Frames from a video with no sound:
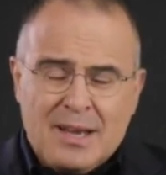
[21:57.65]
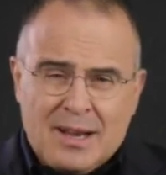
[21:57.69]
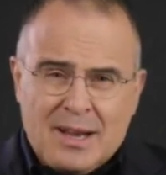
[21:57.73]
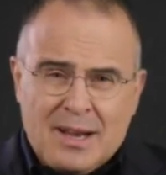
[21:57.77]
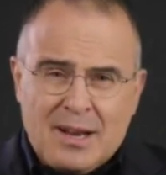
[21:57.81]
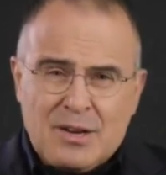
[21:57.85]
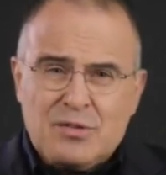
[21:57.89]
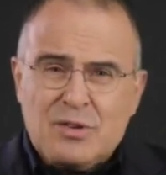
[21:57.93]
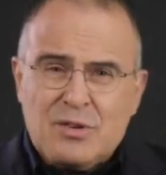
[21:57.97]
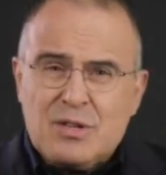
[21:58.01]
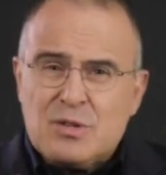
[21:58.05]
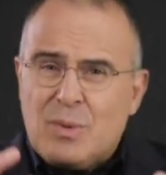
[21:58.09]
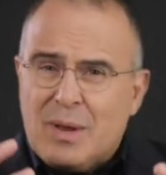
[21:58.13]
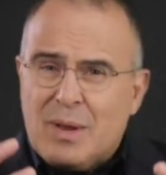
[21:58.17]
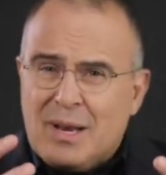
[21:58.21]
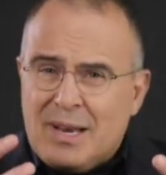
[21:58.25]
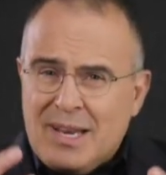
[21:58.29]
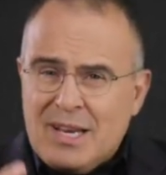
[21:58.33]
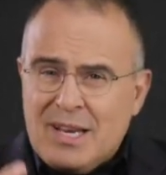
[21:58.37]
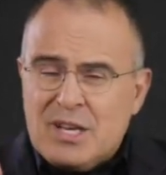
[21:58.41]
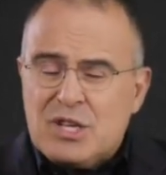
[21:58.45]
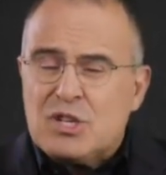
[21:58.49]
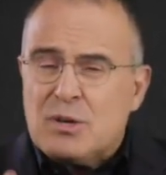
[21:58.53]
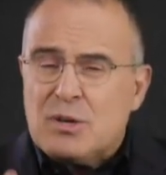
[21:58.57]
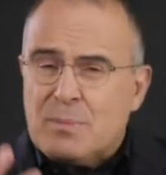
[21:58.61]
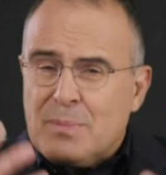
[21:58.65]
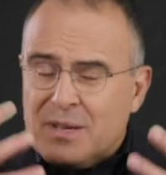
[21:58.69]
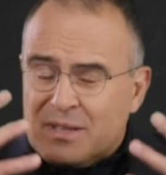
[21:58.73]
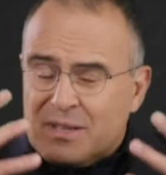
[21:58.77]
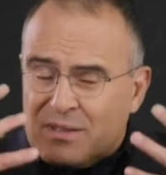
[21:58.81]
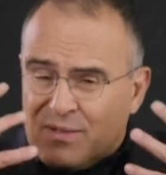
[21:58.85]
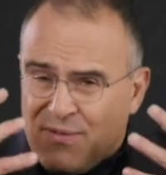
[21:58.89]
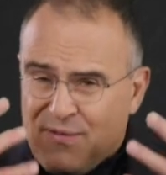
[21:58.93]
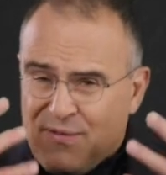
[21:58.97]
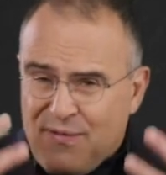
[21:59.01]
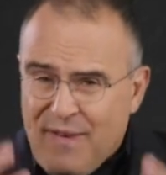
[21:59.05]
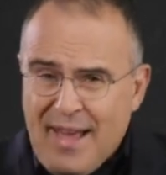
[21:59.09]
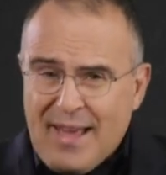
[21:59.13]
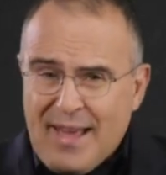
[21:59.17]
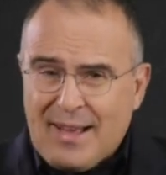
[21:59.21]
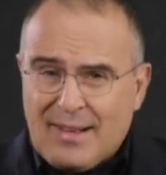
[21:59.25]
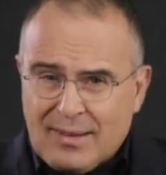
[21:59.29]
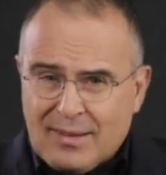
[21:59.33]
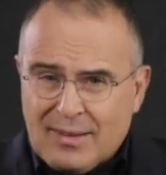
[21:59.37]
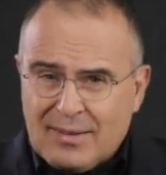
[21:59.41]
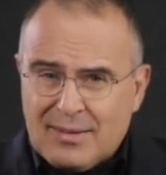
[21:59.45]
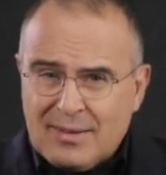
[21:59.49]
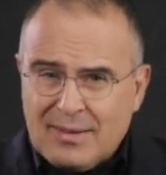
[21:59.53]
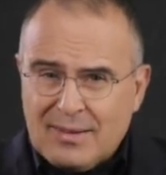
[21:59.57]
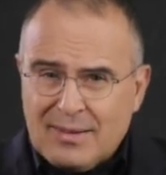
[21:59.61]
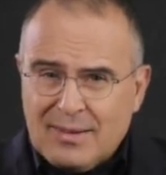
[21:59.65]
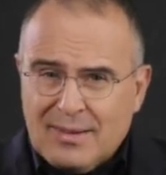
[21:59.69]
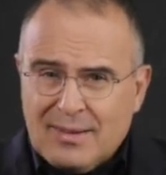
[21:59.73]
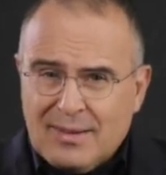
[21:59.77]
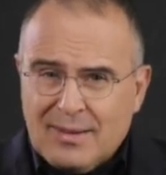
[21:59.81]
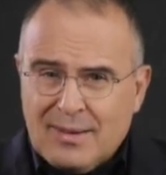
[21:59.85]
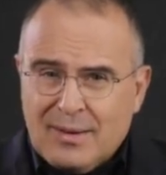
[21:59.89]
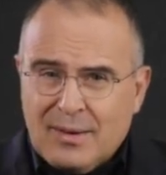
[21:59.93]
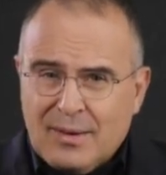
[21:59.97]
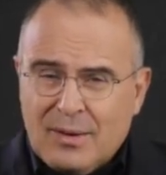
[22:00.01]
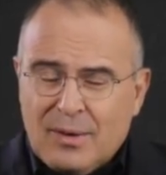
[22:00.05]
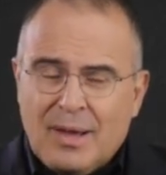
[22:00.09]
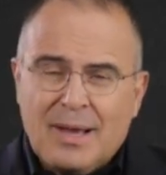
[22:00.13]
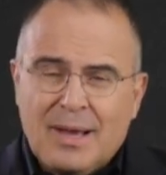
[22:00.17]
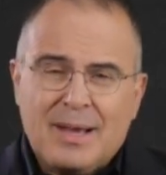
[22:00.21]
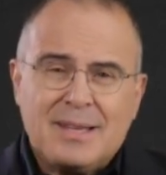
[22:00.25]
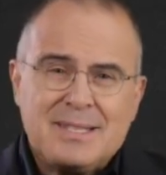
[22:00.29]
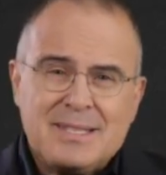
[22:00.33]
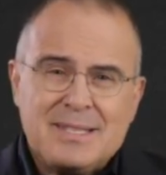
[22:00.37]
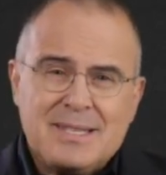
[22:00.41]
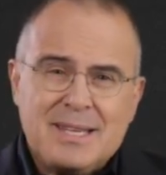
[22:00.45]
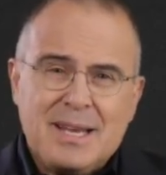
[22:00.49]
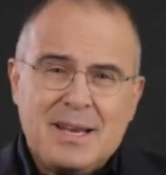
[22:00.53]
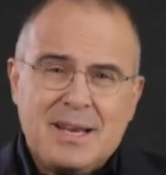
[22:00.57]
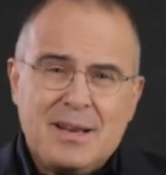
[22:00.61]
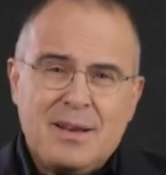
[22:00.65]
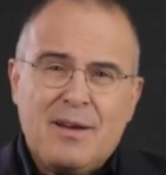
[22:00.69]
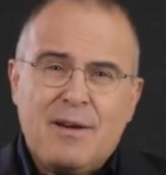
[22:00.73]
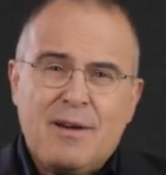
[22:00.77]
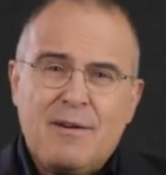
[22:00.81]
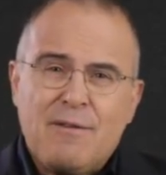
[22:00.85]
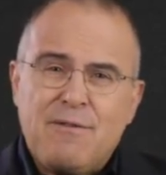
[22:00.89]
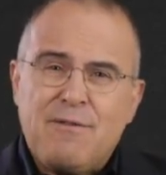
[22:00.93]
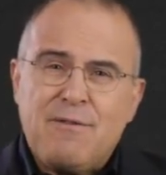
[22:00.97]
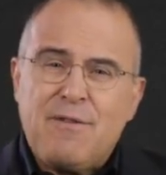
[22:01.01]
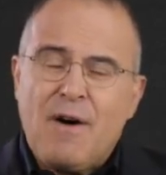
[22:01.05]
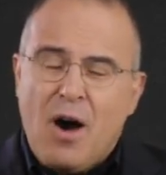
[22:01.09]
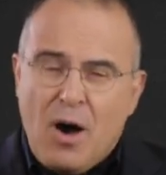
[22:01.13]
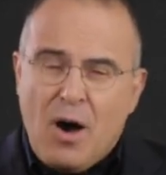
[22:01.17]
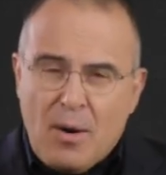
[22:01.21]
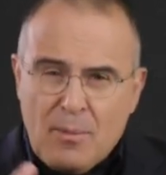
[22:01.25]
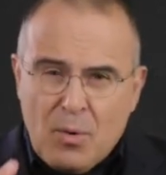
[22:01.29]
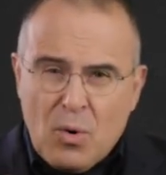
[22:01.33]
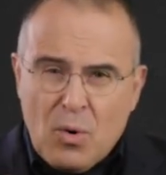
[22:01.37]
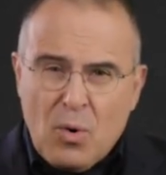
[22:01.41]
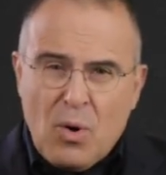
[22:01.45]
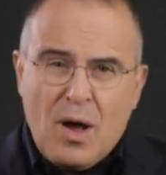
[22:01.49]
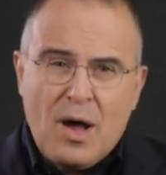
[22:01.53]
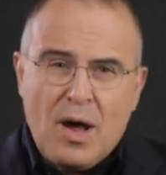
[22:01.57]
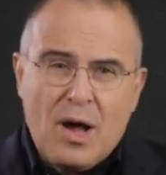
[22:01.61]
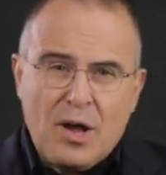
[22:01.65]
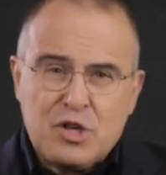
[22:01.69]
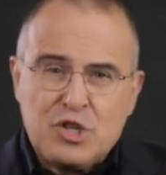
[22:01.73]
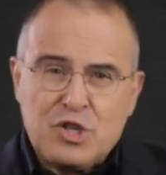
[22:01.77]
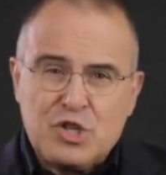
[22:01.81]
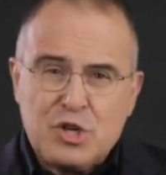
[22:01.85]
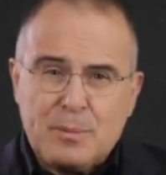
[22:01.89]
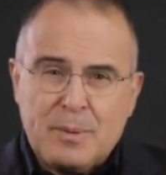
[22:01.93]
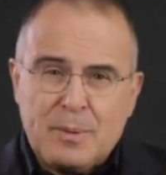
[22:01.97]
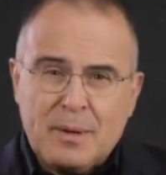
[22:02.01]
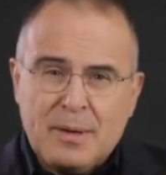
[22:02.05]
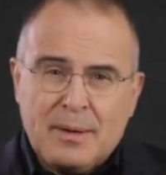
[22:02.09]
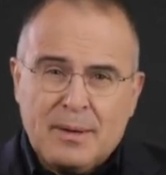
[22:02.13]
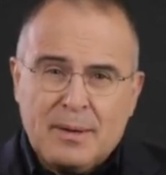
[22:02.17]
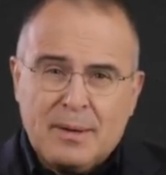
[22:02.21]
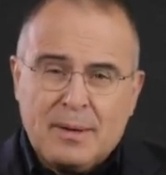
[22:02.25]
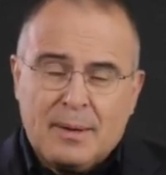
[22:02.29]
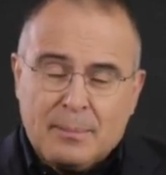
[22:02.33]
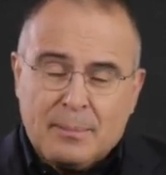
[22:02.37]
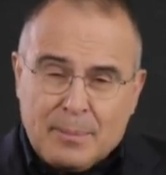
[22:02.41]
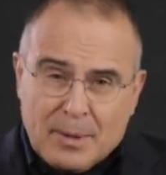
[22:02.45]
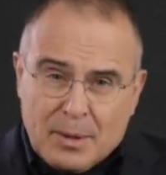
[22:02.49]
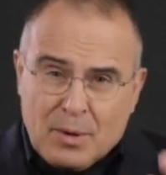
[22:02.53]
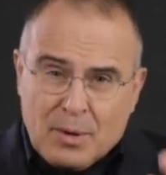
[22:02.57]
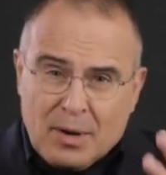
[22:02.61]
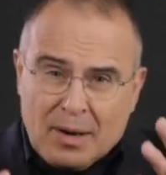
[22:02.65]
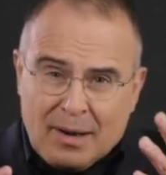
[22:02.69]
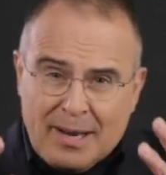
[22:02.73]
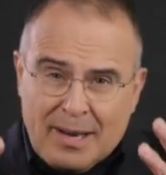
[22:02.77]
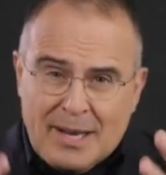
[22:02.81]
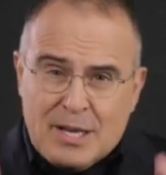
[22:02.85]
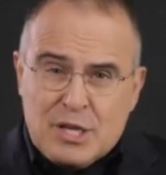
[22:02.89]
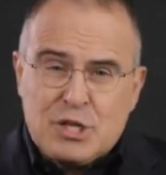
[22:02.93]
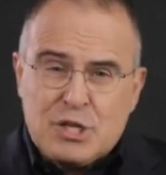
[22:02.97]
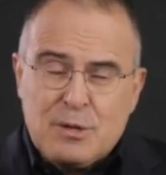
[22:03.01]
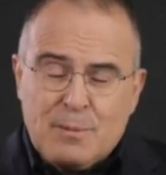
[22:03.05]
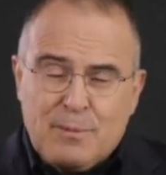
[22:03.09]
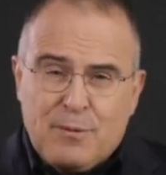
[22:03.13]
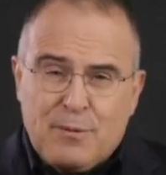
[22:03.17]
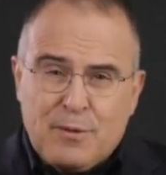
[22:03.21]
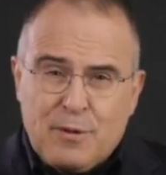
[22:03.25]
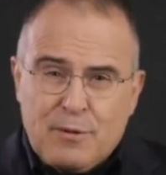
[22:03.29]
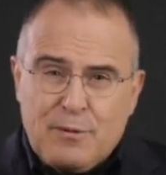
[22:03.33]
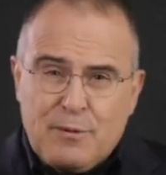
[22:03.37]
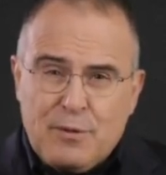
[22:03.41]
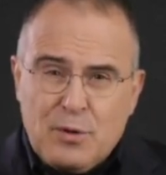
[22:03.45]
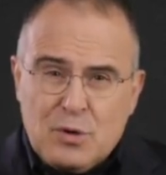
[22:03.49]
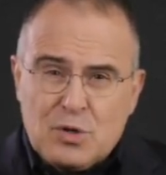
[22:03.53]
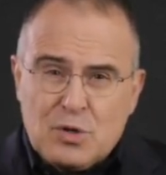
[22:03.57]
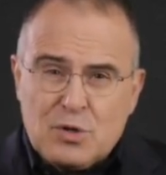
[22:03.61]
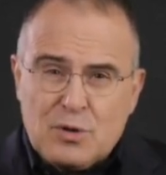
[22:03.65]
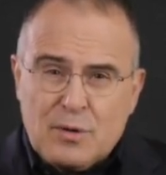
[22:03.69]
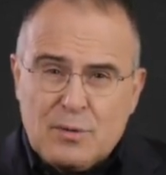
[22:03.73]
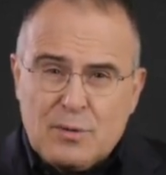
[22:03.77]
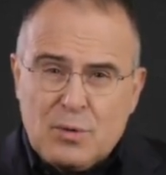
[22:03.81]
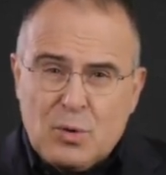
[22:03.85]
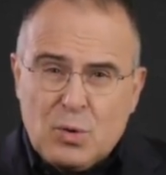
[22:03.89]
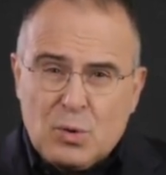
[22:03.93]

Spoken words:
Countries where leadership has failed has seen far more hardship. But leadership for the future, of